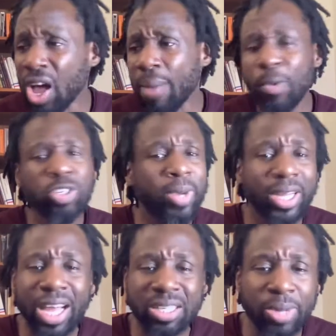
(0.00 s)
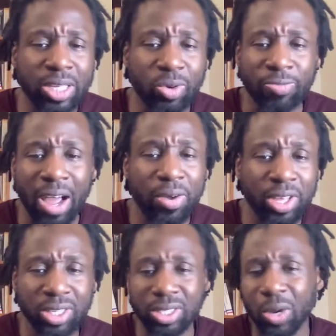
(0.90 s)
Most of my classmates were fine with
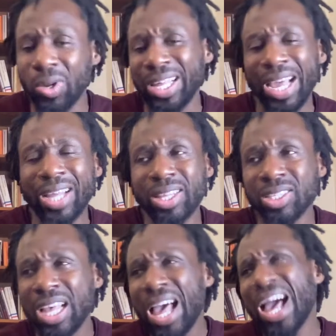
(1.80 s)
this and totally got this.